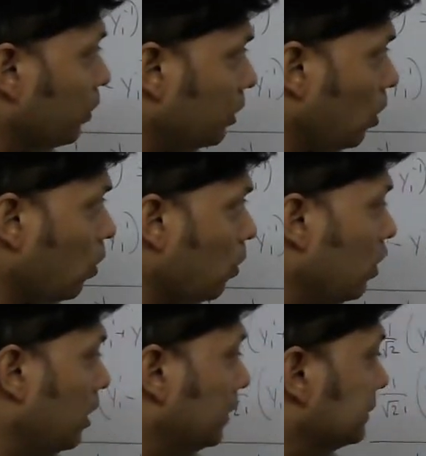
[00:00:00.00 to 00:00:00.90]
we know,
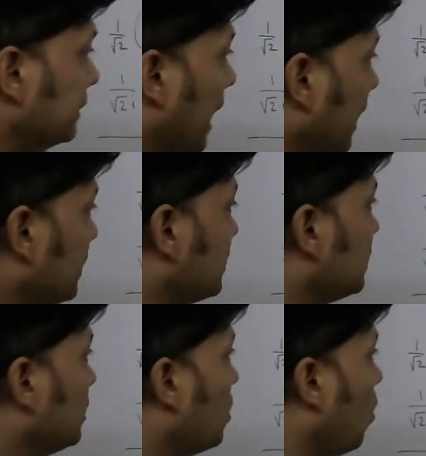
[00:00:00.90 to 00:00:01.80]
that
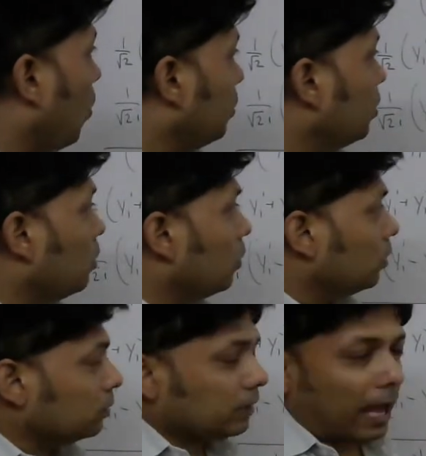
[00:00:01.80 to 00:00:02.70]

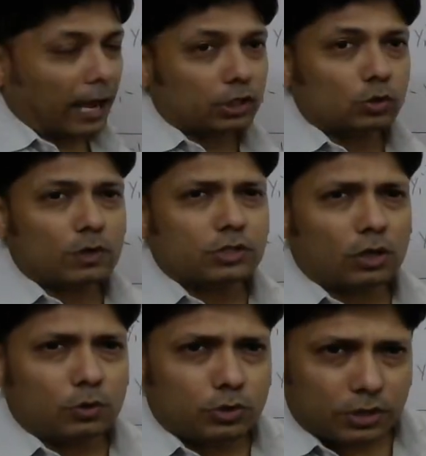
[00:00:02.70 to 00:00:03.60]
although the actual
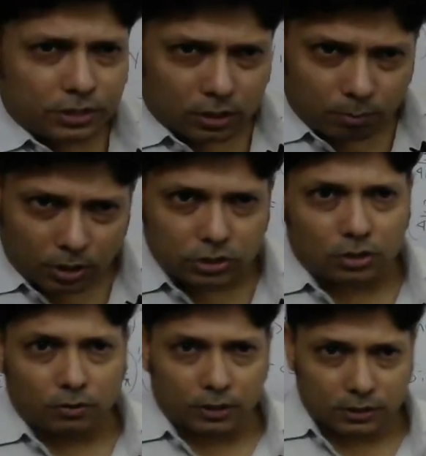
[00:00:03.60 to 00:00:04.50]
solutions are
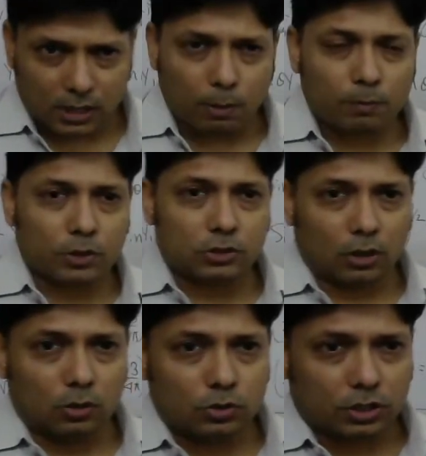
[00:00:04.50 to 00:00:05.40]
imaginary, some of the
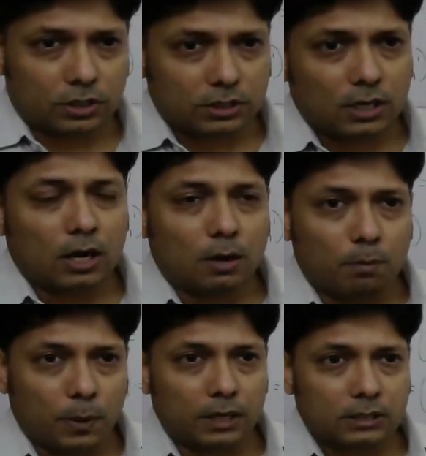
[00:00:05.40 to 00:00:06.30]
solutions,
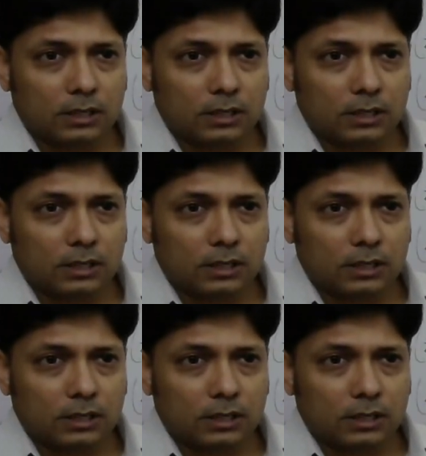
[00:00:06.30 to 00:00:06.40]
but